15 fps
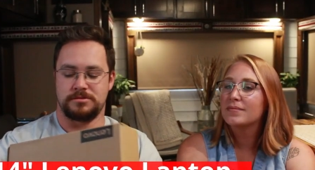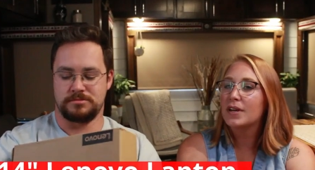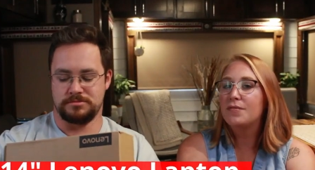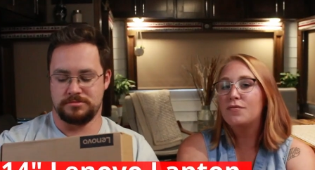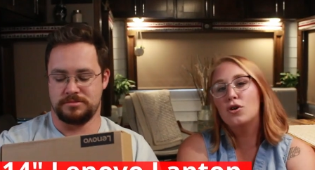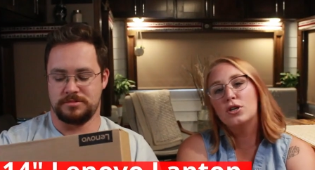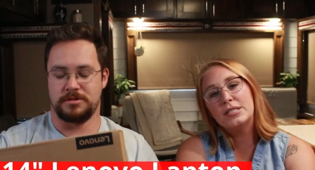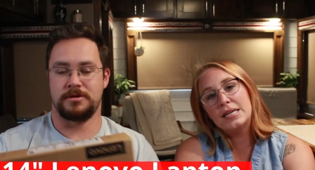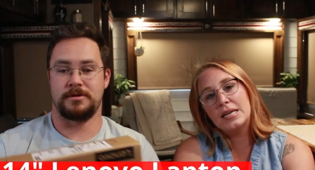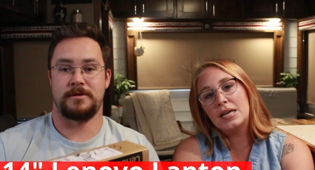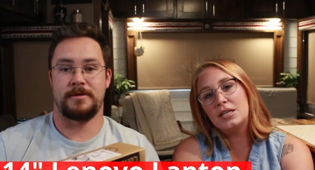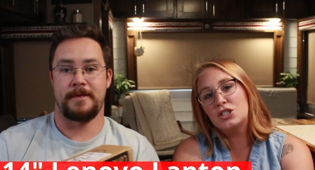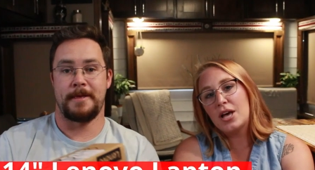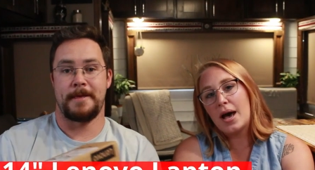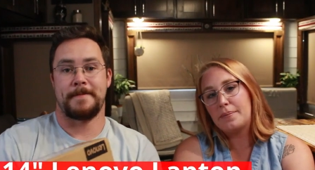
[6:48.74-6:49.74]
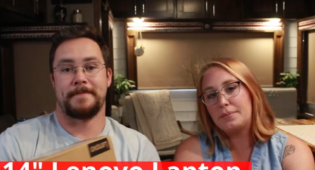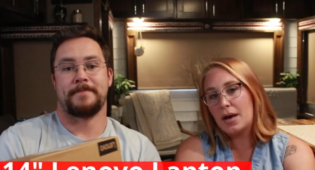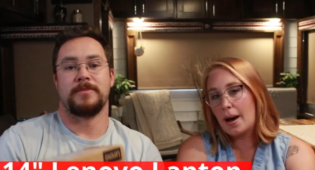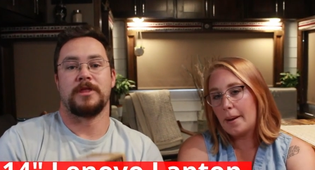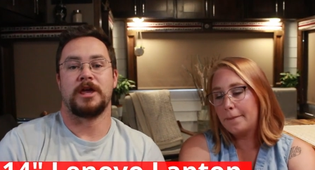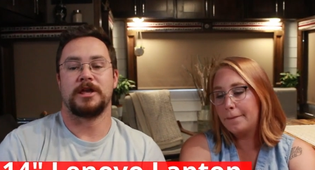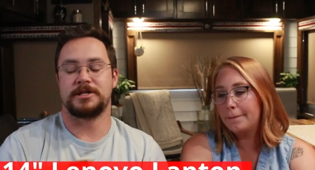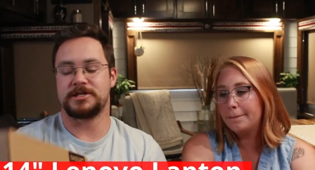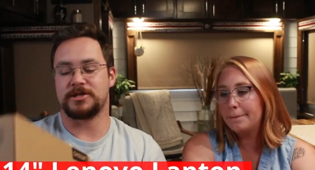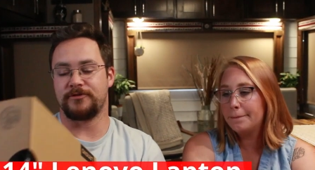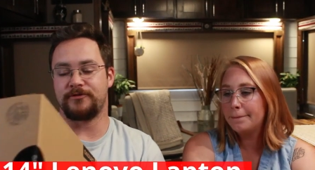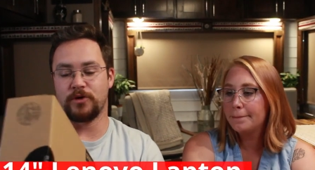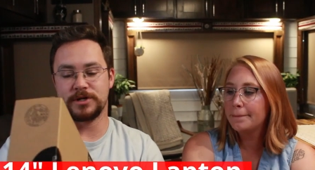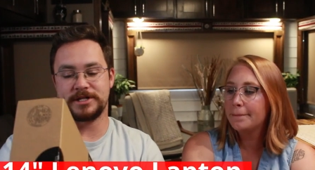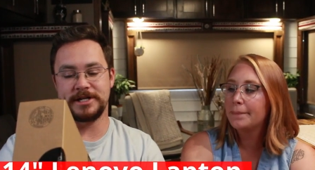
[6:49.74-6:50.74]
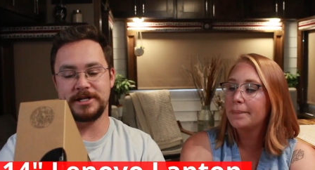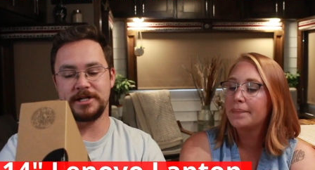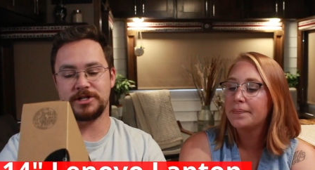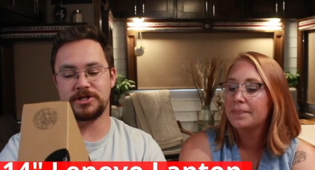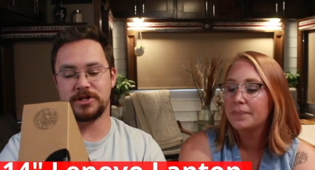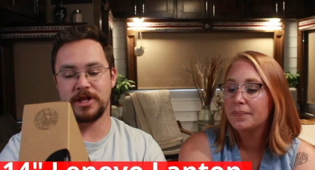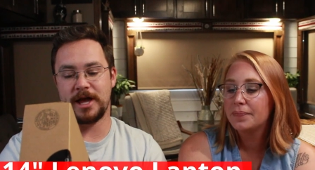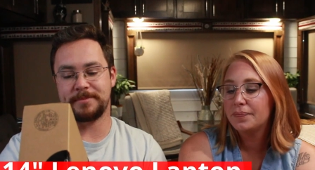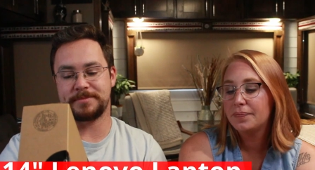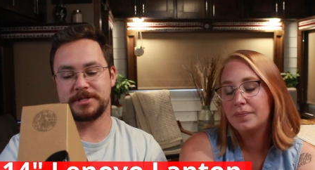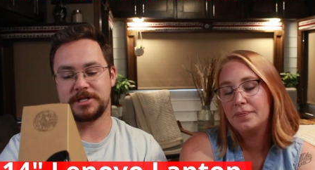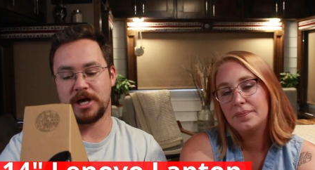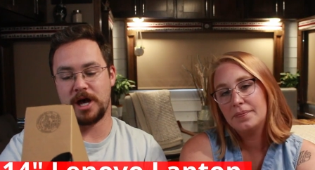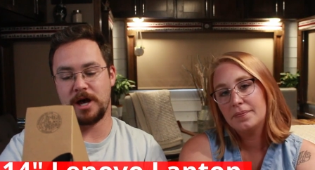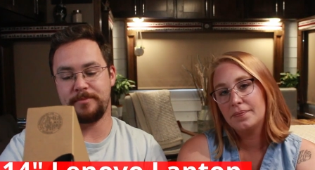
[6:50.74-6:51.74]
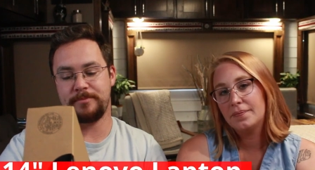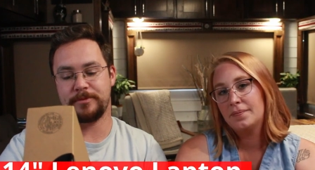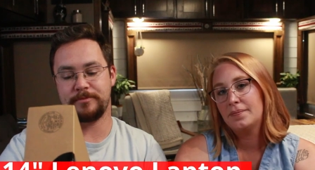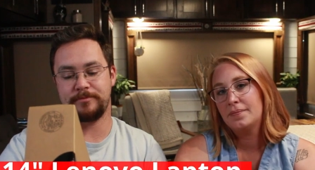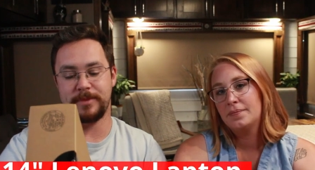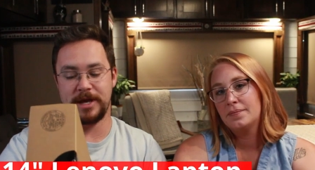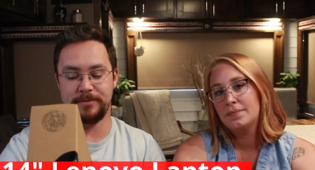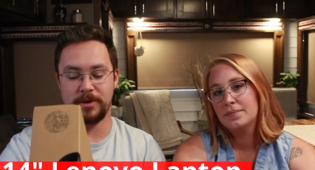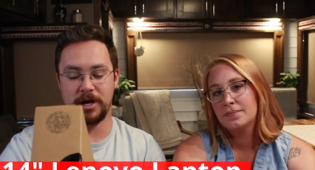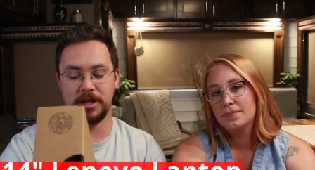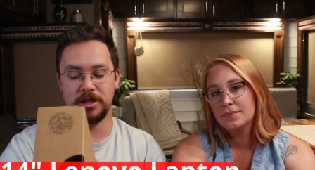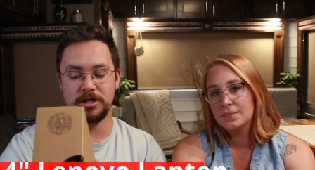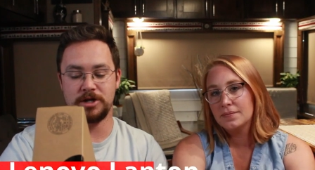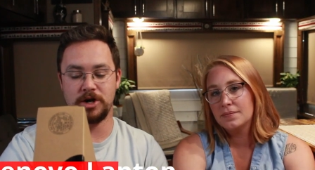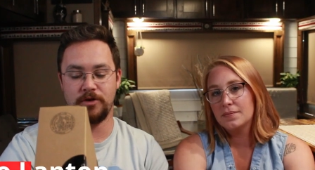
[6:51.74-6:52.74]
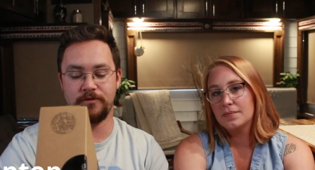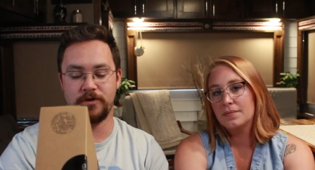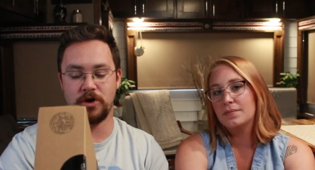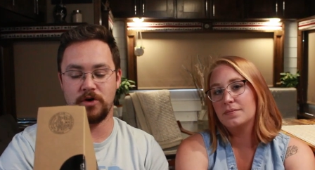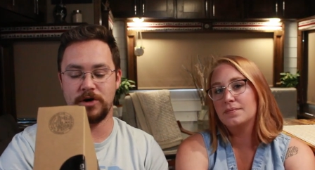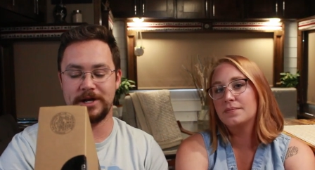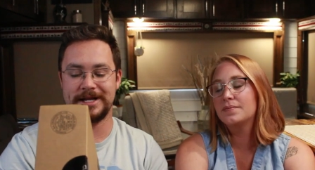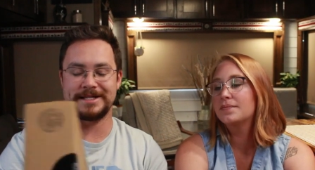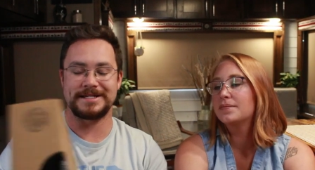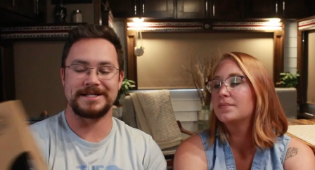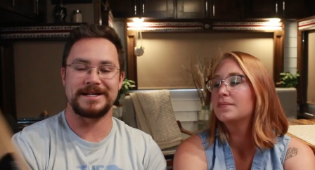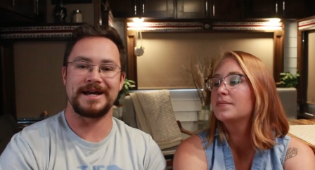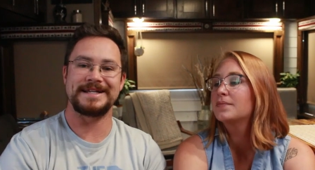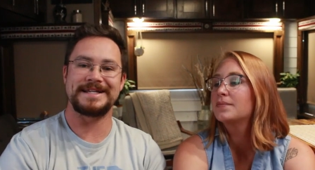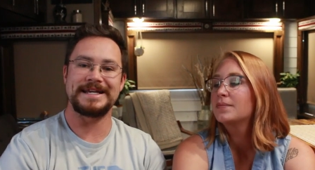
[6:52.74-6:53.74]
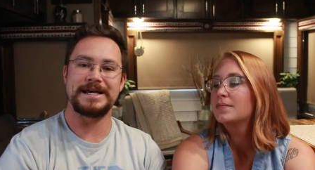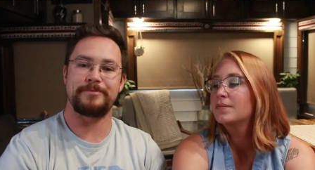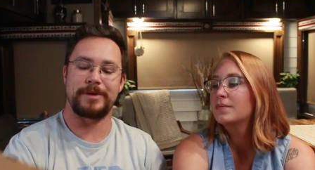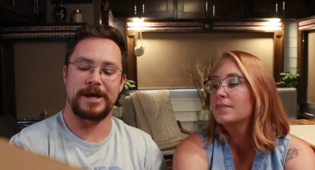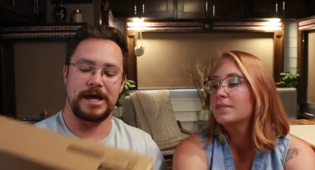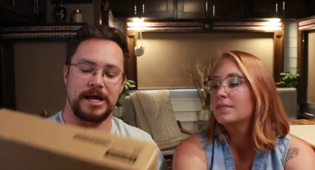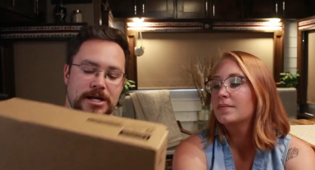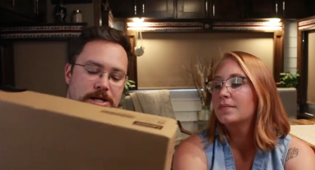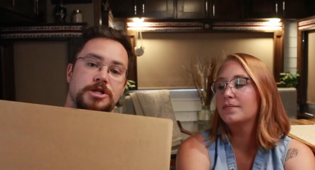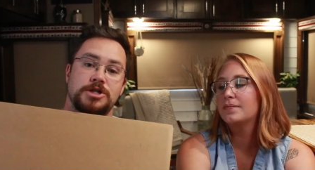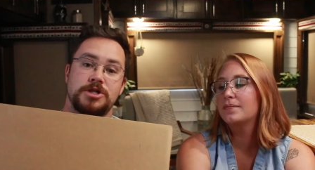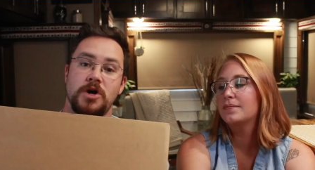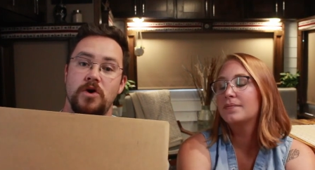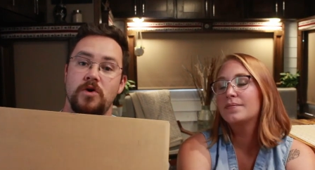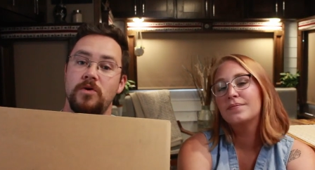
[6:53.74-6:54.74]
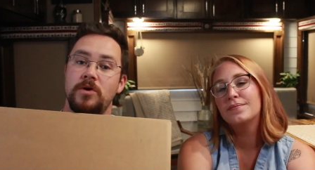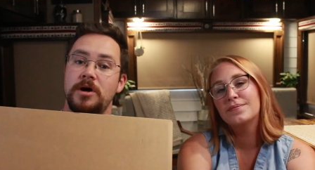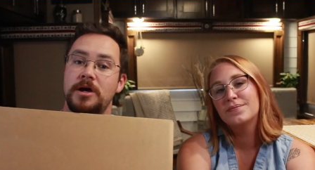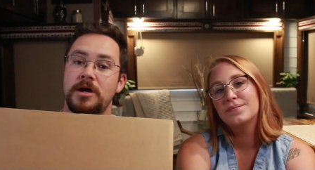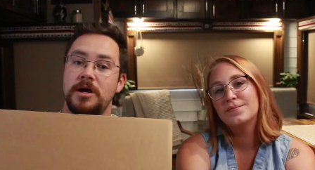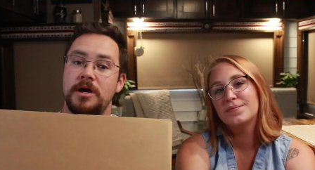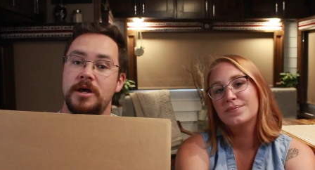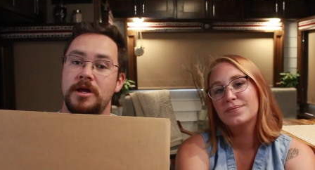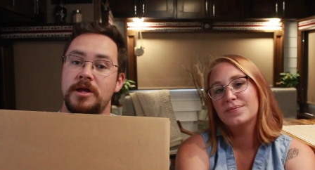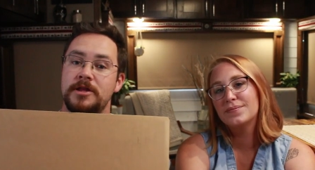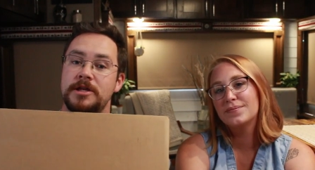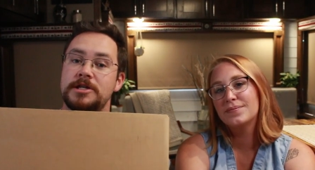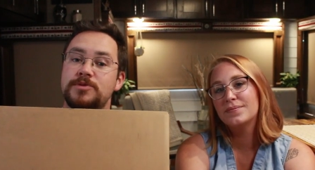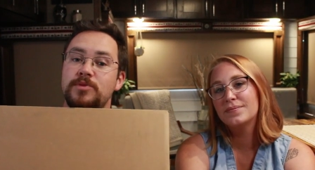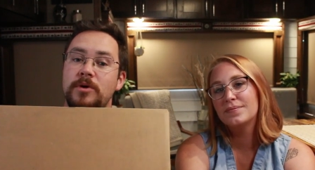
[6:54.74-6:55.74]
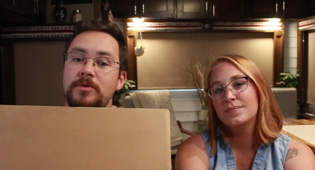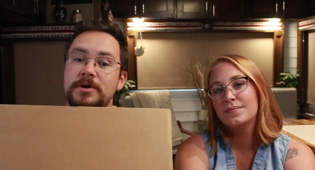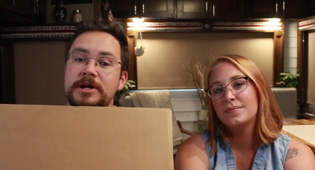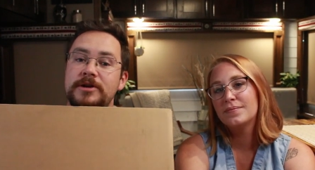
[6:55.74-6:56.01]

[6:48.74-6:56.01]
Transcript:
Speaker 1: A 14 inch laptop.
Speaker 2: This is a 14 inch laptop made by Lenovo and it's an IdeaPad. So this is what we're